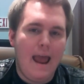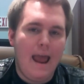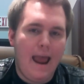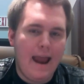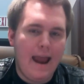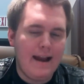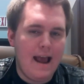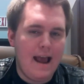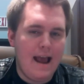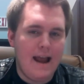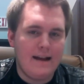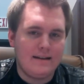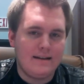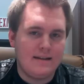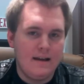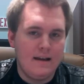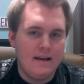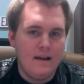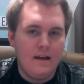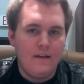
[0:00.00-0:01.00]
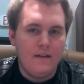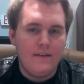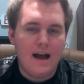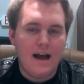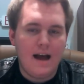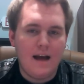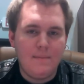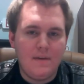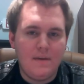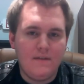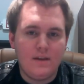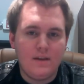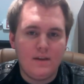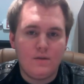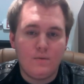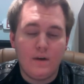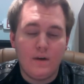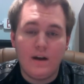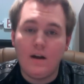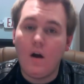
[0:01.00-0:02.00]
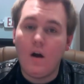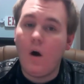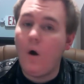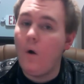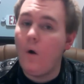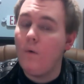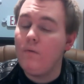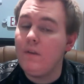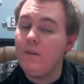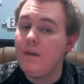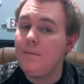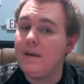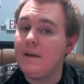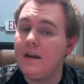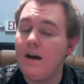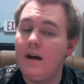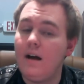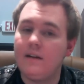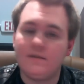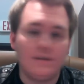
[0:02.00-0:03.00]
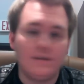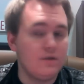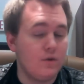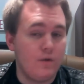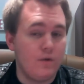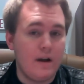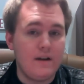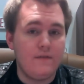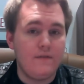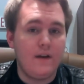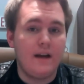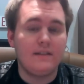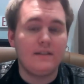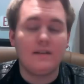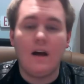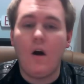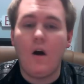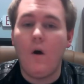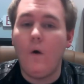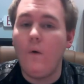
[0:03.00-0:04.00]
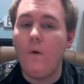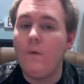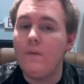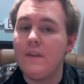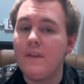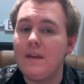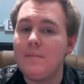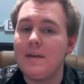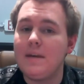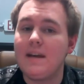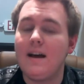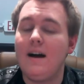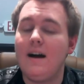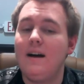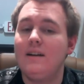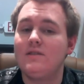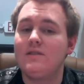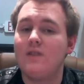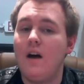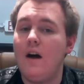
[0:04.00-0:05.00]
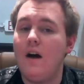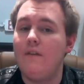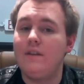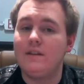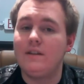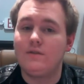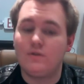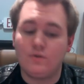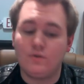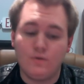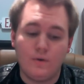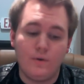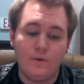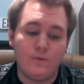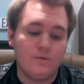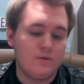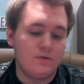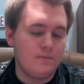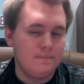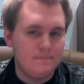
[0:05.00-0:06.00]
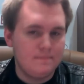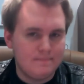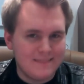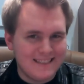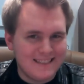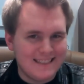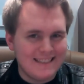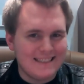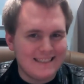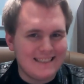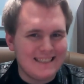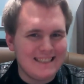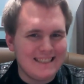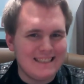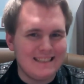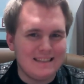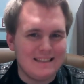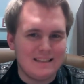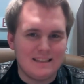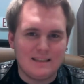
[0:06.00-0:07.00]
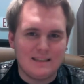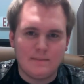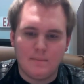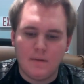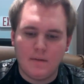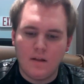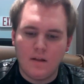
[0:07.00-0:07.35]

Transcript: the IPv3 only because it's a great device, only because of its screws. I hate them.